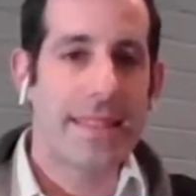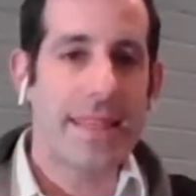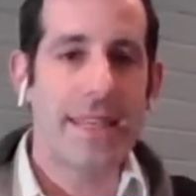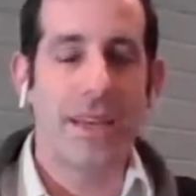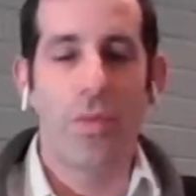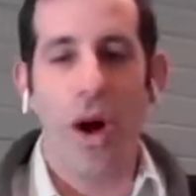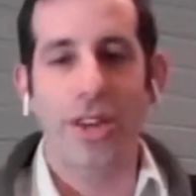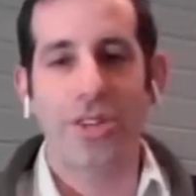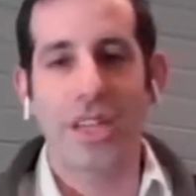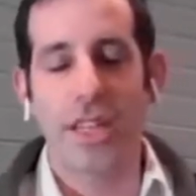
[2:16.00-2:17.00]
seeing and
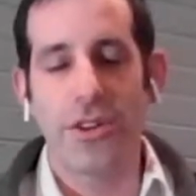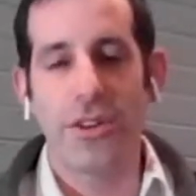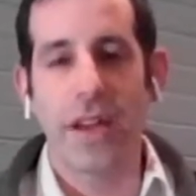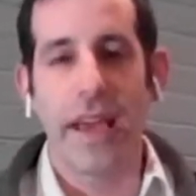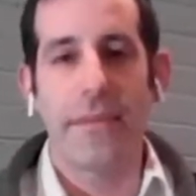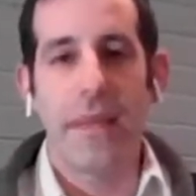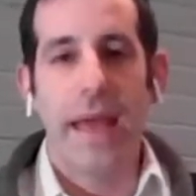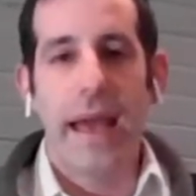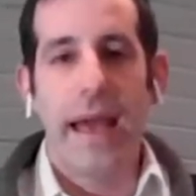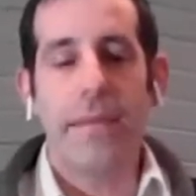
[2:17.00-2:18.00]
watching and learning,
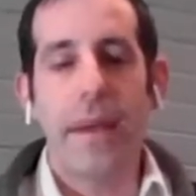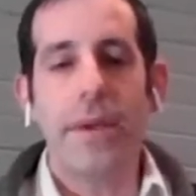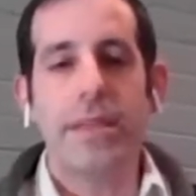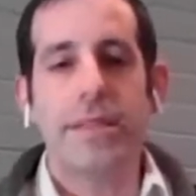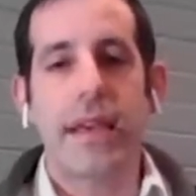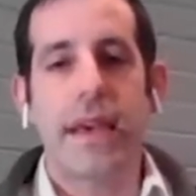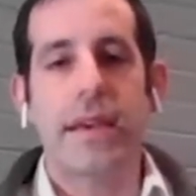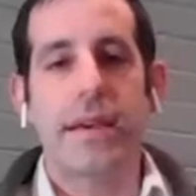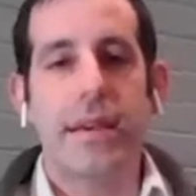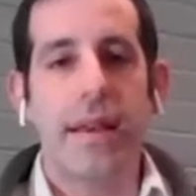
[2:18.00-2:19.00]
and maybe take
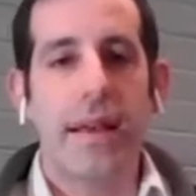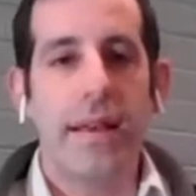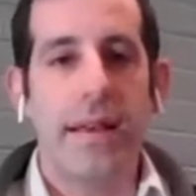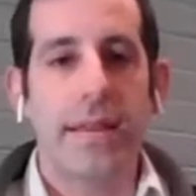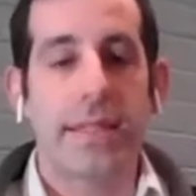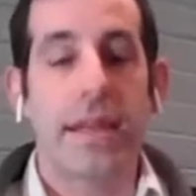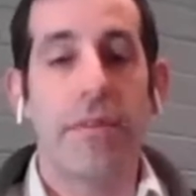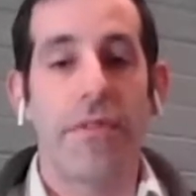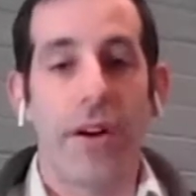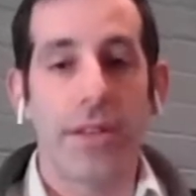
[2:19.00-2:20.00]
some
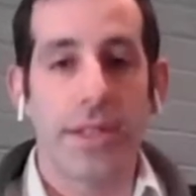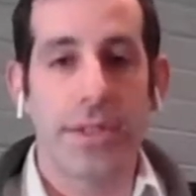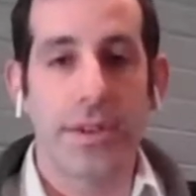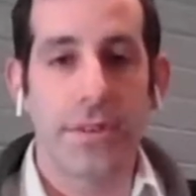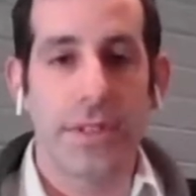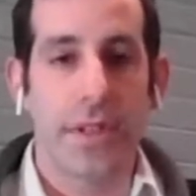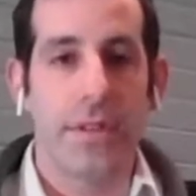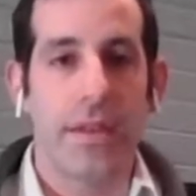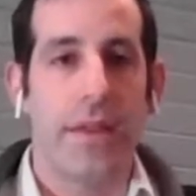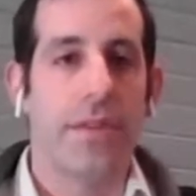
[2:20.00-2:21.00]
of our listeners
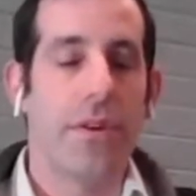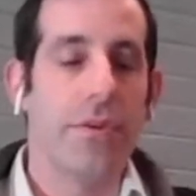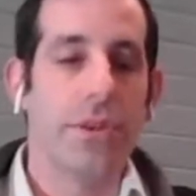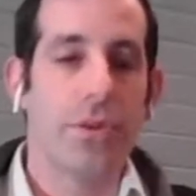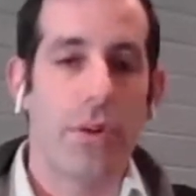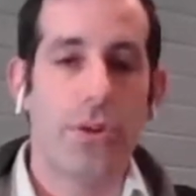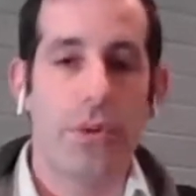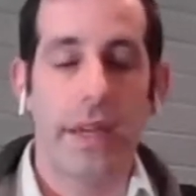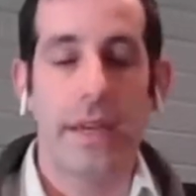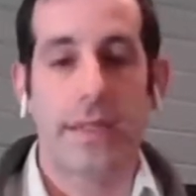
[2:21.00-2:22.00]
and, and those who are
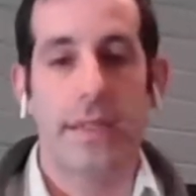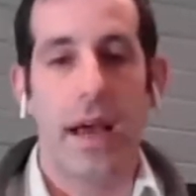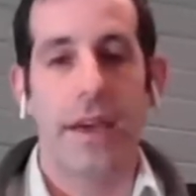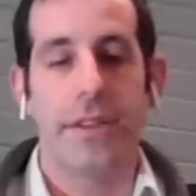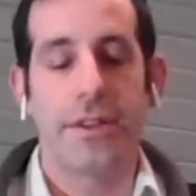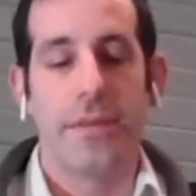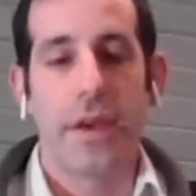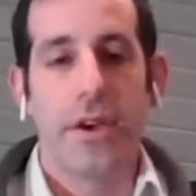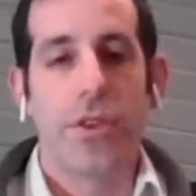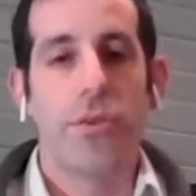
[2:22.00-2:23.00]
joining us tonight
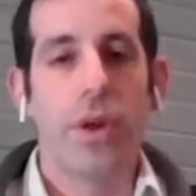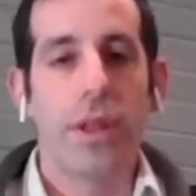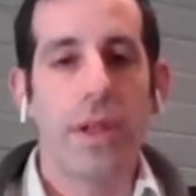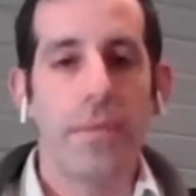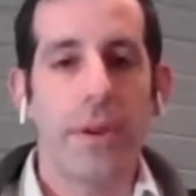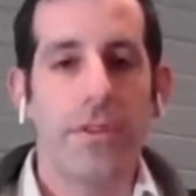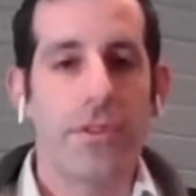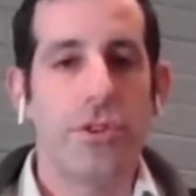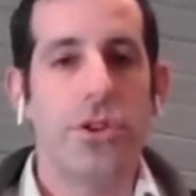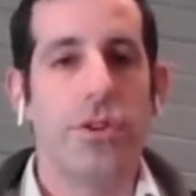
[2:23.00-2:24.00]
through a little bit of
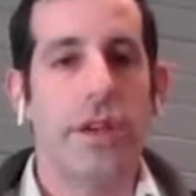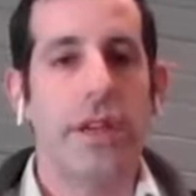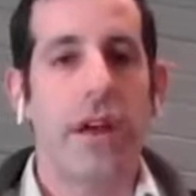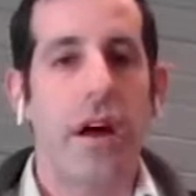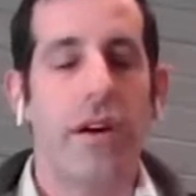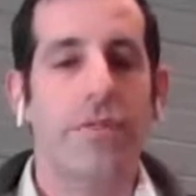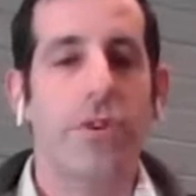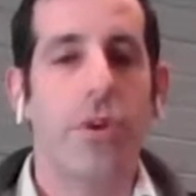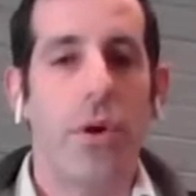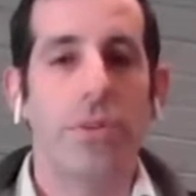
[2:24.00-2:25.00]
a journey of
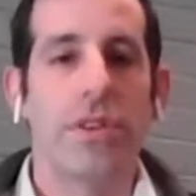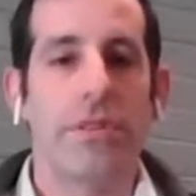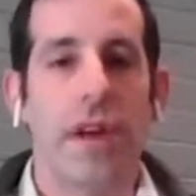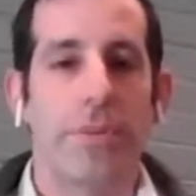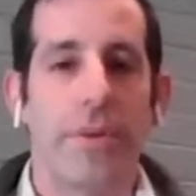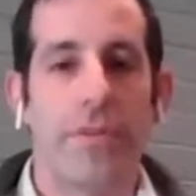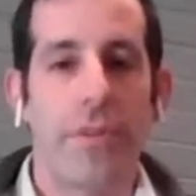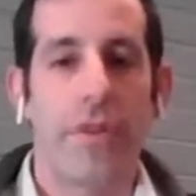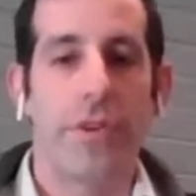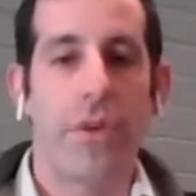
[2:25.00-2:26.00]
your own development
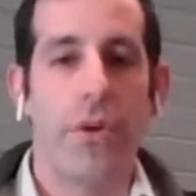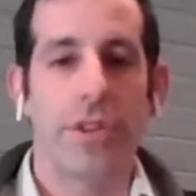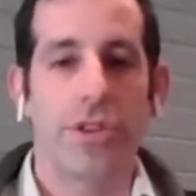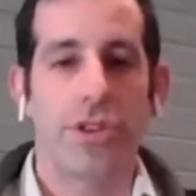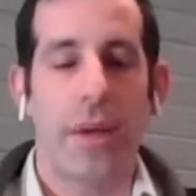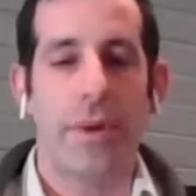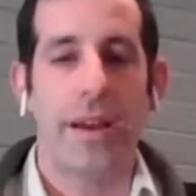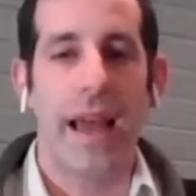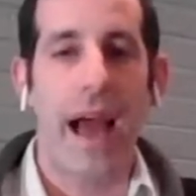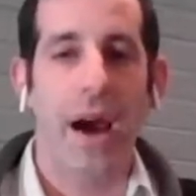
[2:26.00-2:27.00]
of your own neshama
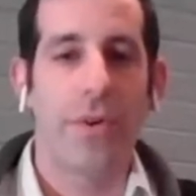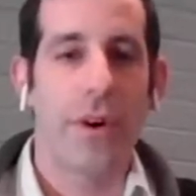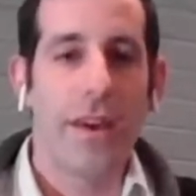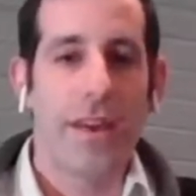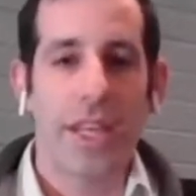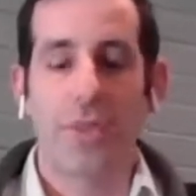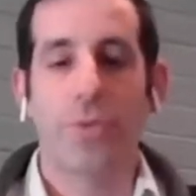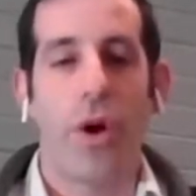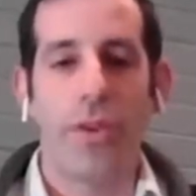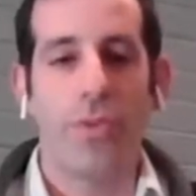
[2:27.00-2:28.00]
and how that's
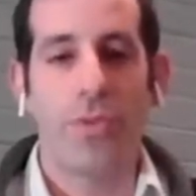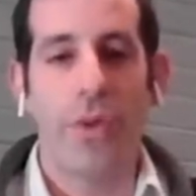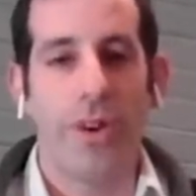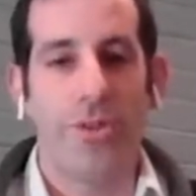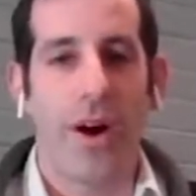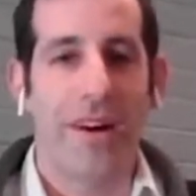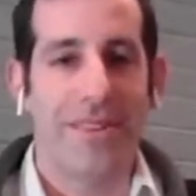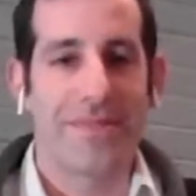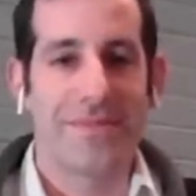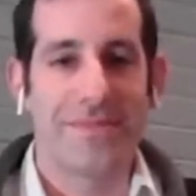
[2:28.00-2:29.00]
brought you to where you
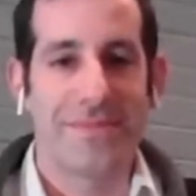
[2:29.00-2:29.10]
are.